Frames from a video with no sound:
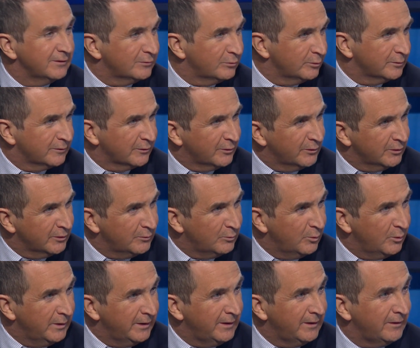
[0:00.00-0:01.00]
this was a good
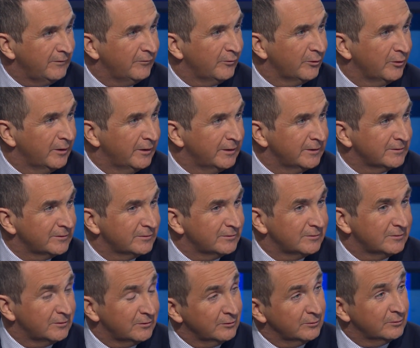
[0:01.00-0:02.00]
way for us
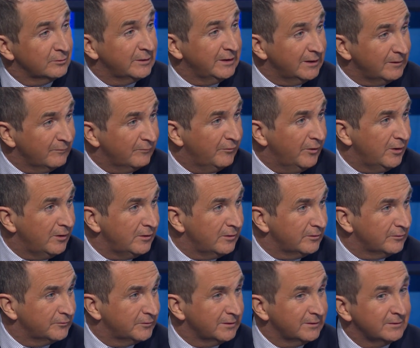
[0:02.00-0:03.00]
to get
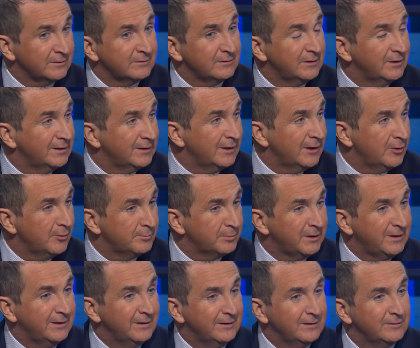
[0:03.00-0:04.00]
involved and, and help
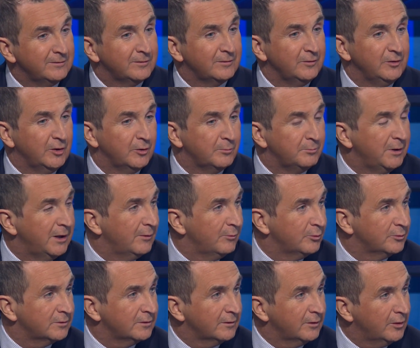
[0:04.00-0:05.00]
kids, you know, be able
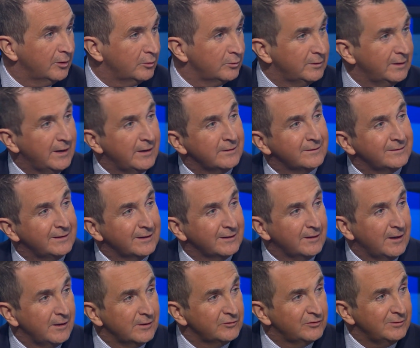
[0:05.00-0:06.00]
to go down a
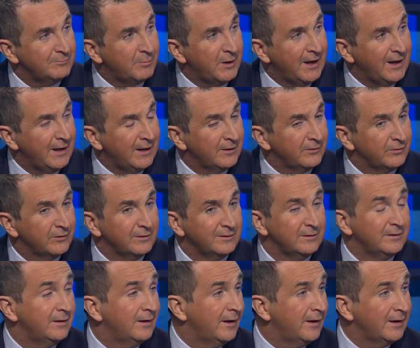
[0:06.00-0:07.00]
technology path
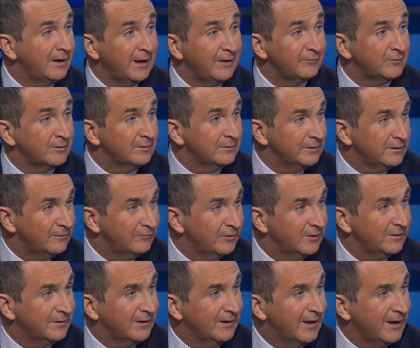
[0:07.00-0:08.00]
and not have to leave
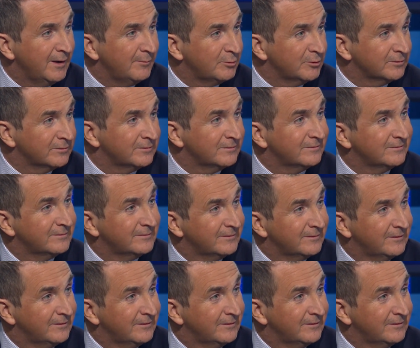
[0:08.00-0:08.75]
Indianapolis. Mm -hmm.